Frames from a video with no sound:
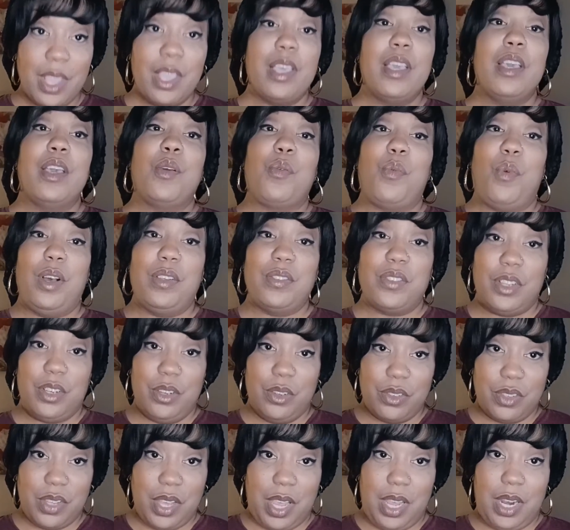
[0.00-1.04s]
It was
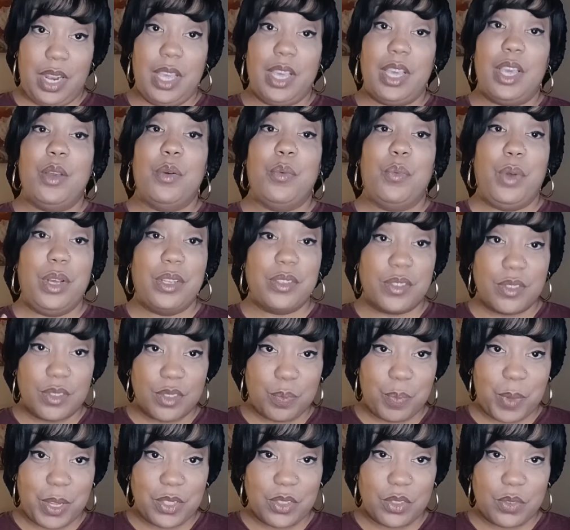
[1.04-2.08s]
entertaining. It was
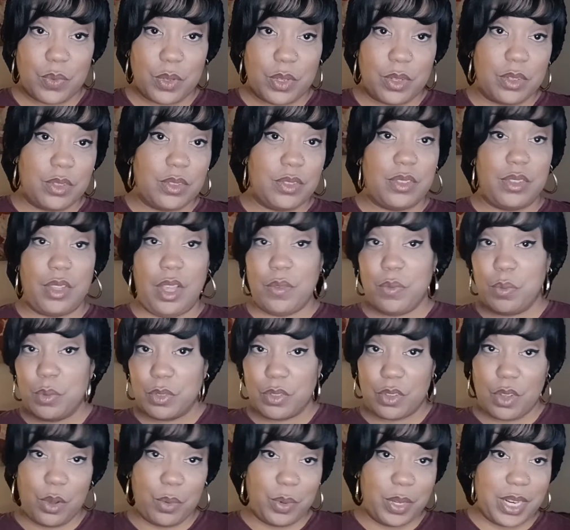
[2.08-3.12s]
suspenseful. Stuff was
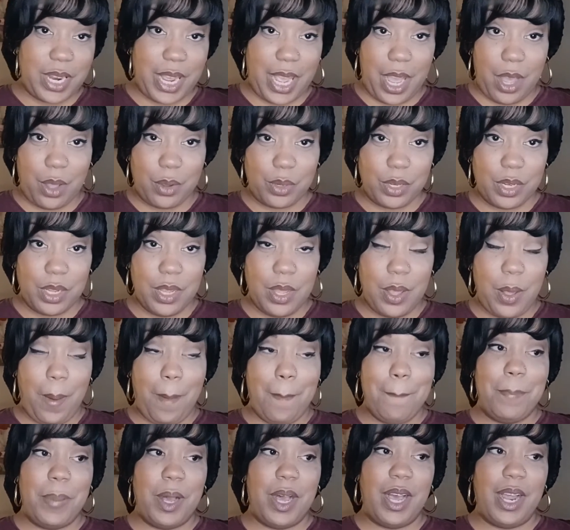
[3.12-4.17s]
going down.
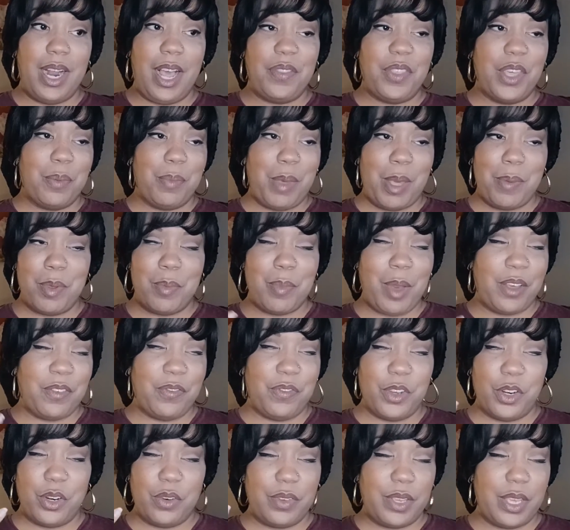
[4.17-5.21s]
But I maybe my
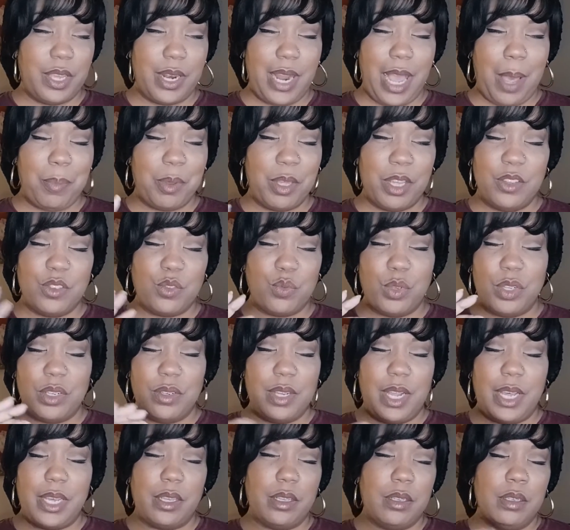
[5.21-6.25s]
fear of kidnapping is what
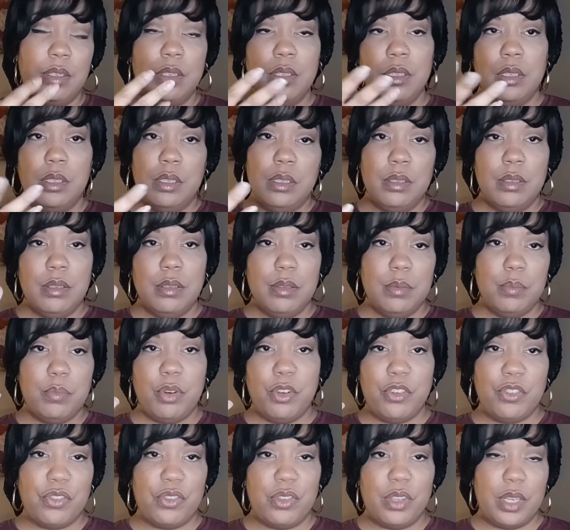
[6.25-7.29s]
like
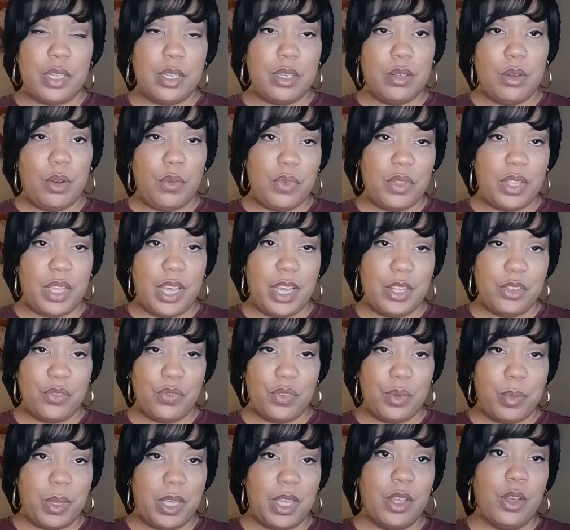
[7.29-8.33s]
pushed it over the edge for
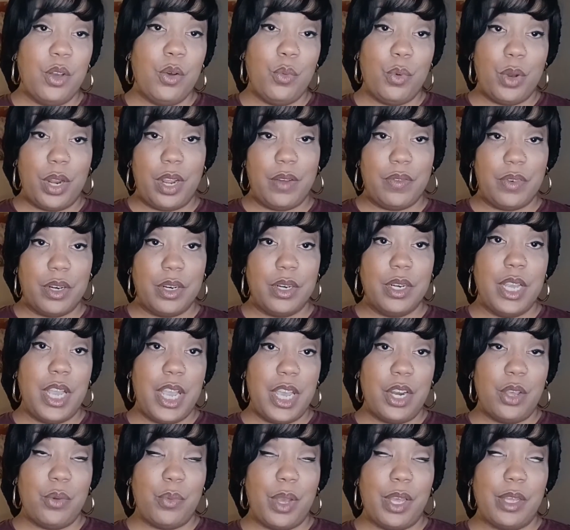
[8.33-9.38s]
me. Whatever.
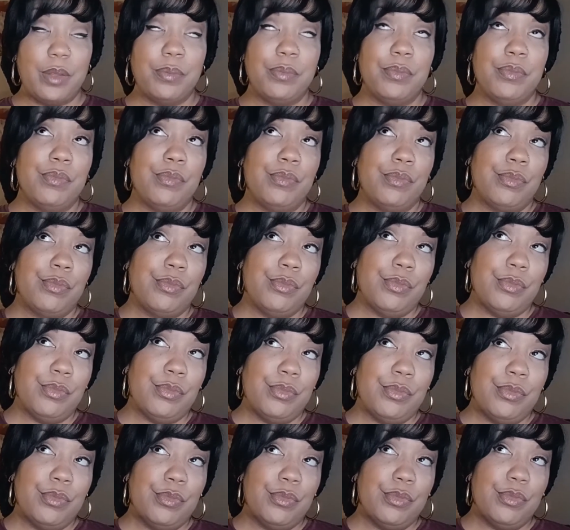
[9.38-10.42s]
Anyway,
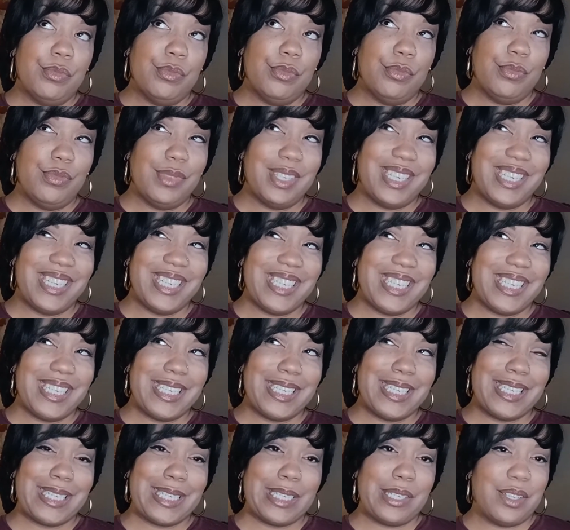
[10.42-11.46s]

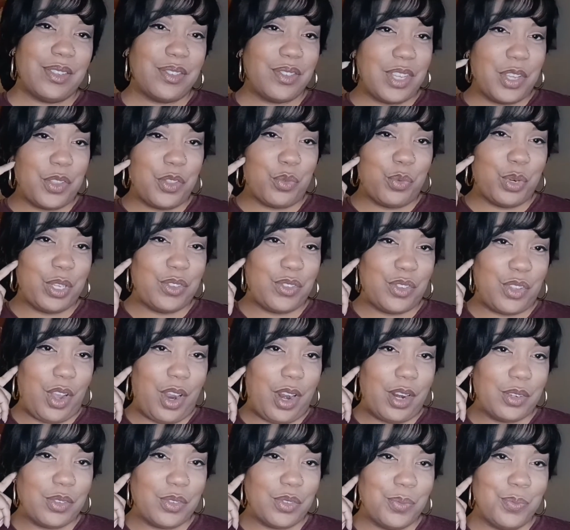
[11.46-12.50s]
let's say 3
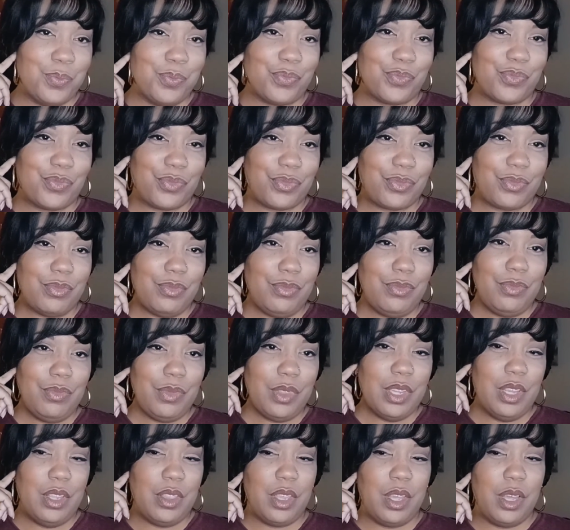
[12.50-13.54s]
stars.
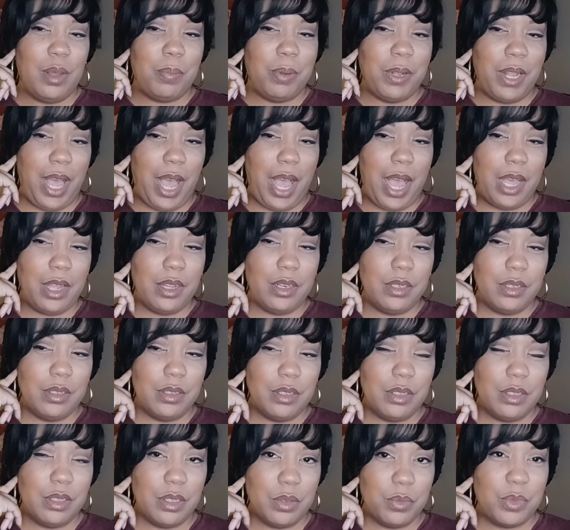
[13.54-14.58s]
The plot
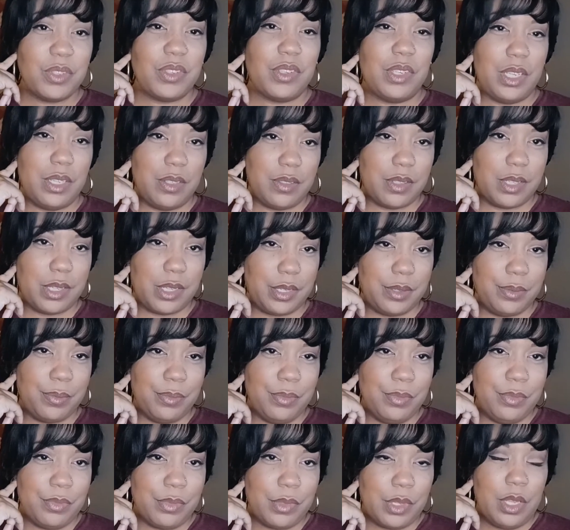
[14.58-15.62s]
was decent.
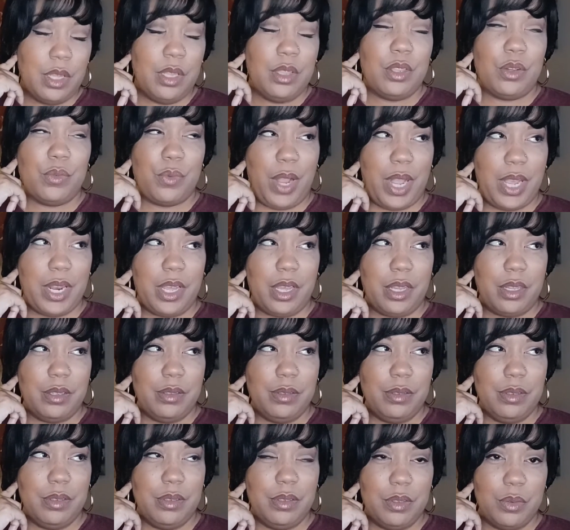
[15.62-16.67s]
The writing
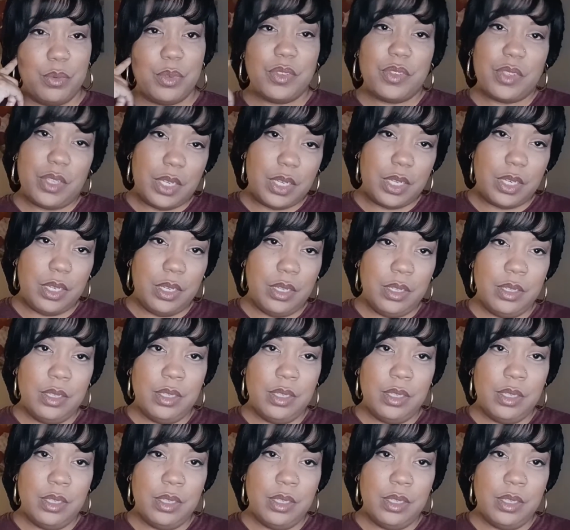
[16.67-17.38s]
was good.